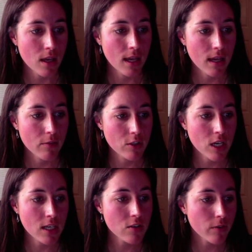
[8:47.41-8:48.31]
And for
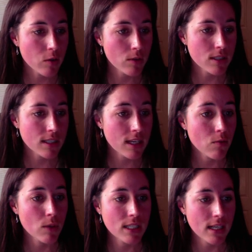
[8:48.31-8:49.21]
change frequency,
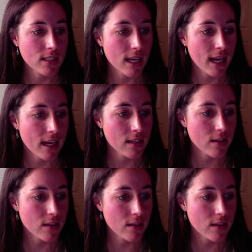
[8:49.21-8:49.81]
we tend to add